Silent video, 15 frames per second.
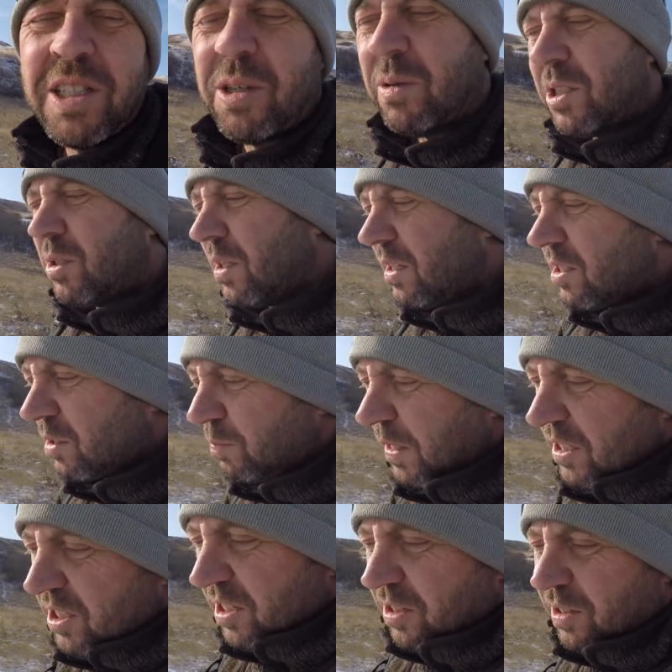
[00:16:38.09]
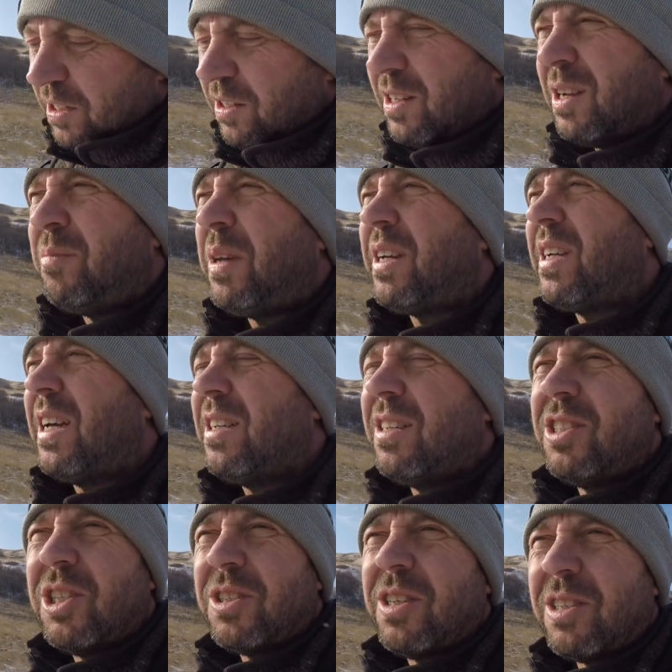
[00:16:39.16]
So it's basically going to be kind
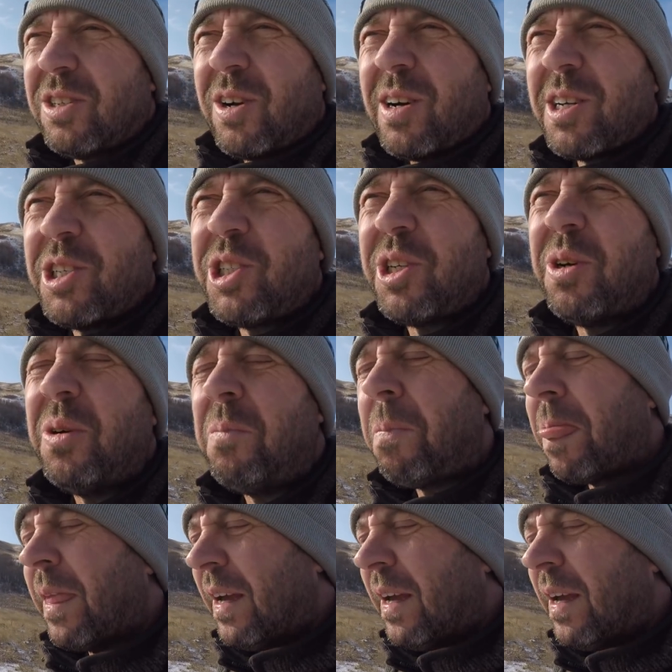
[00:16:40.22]
of just a talk show